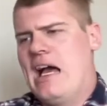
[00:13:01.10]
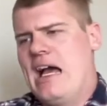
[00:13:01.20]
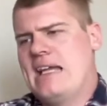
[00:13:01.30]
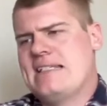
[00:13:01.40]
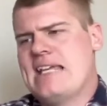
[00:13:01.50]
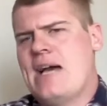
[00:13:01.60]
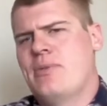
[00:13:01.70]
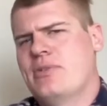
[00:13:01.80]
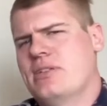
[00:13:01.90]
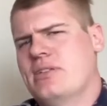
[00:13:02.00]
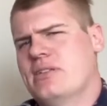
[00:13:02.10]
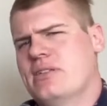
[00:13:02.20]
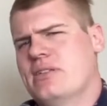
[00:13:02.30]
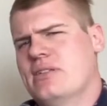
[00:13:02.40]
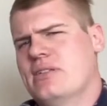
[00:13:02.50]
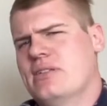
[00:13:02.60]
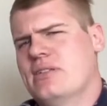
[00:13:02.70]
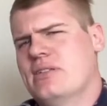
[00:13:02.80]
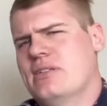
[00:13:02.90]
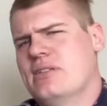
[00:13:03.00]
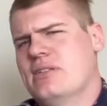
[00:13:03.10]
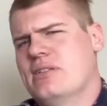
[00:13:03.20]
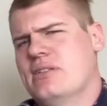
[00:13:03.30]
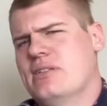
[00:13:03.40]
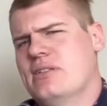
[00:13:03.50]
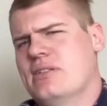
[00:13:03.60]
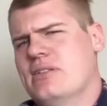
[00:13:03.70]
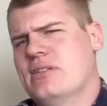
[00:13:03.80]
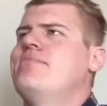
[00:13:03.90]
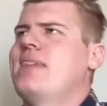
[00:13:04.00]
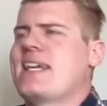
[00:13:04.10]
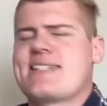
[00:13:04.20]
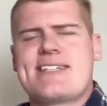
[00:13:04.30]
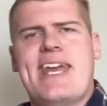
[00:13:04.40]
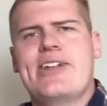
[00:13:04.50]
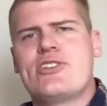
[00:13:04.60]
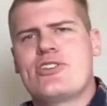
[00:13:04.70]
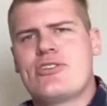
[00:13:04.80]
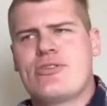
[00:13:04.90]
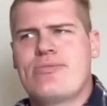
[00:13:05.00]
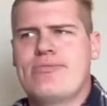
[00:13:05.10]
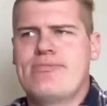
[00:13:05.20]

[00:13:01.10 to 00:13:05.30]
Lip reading: I dabbled a little bit with some like sketch